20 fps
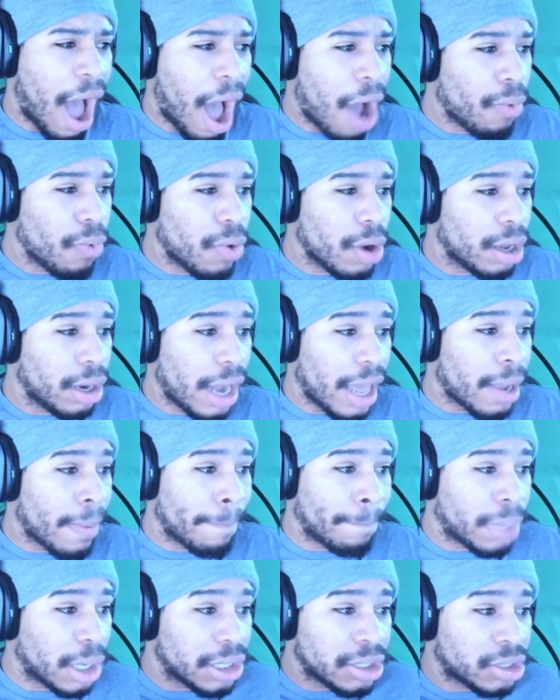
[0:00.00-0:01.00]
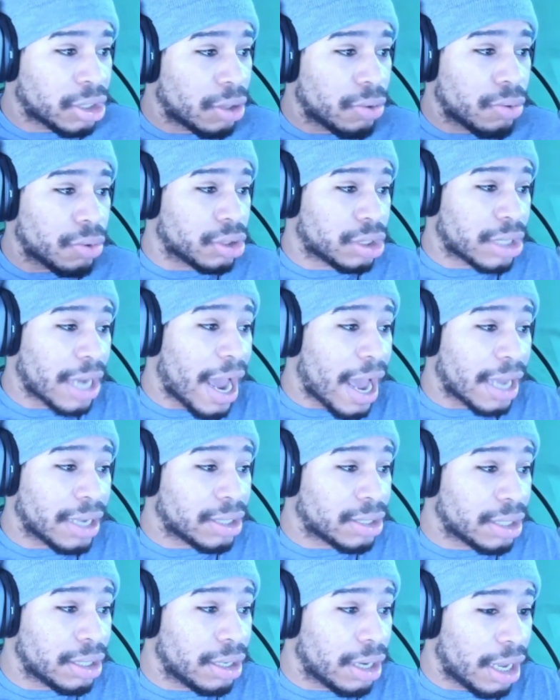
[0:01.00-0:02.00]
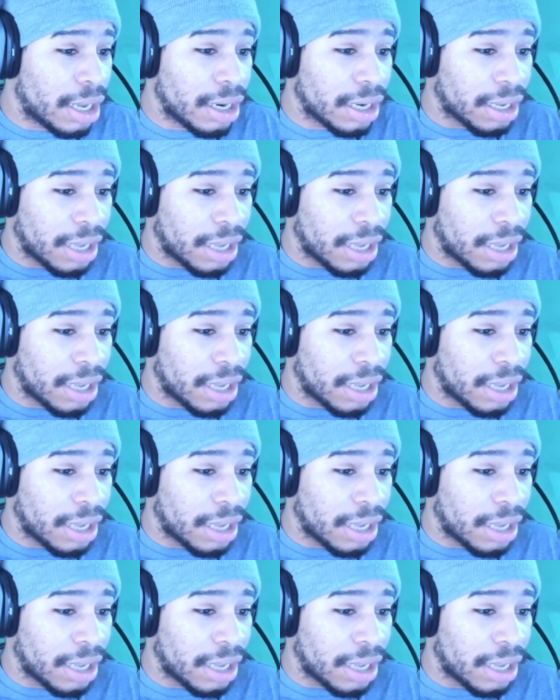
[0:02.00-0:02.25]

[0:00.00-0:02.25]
I would, like, bust someone's ass in